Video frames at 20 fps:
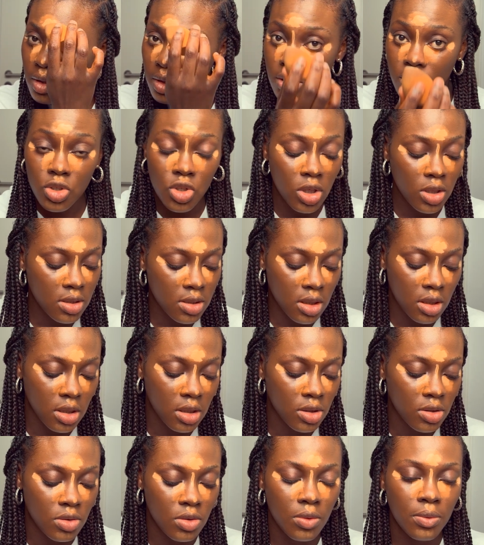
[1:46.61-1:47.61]
Just a
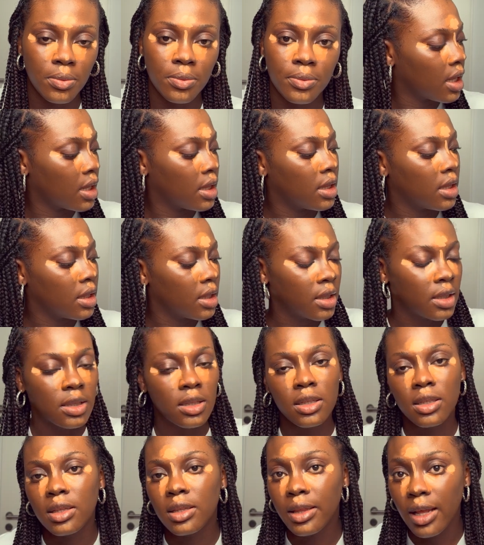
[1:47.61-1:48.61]
little. And
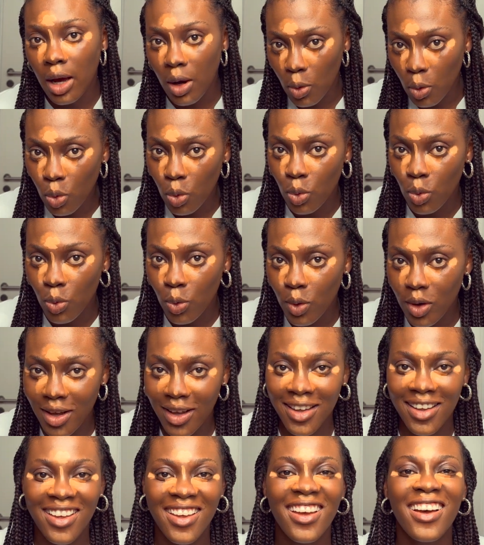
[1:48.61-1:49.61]
now
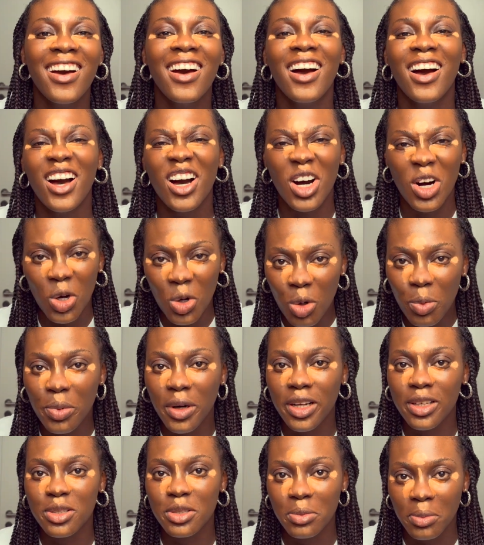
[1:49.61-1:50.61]
I'll go
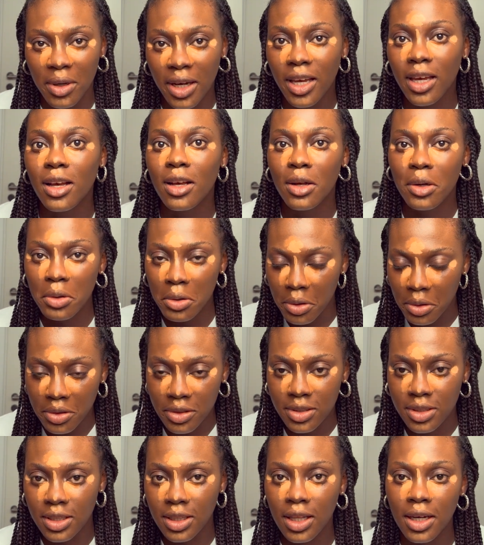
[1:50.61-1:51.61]
back to my
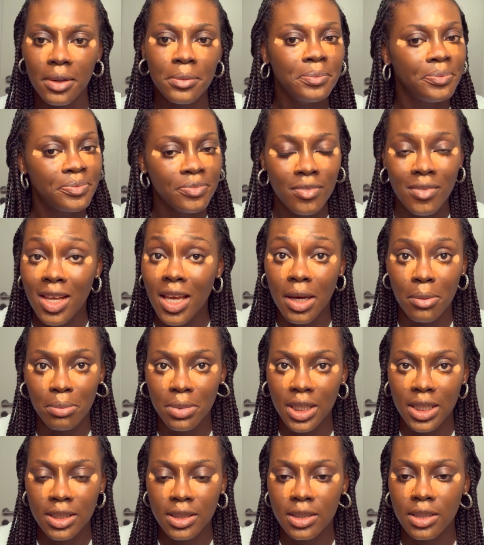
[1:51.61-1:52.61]
concealer and
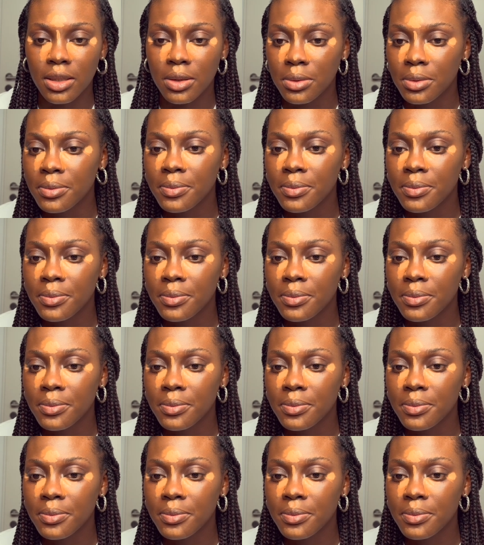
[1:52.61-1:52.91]
blend it out.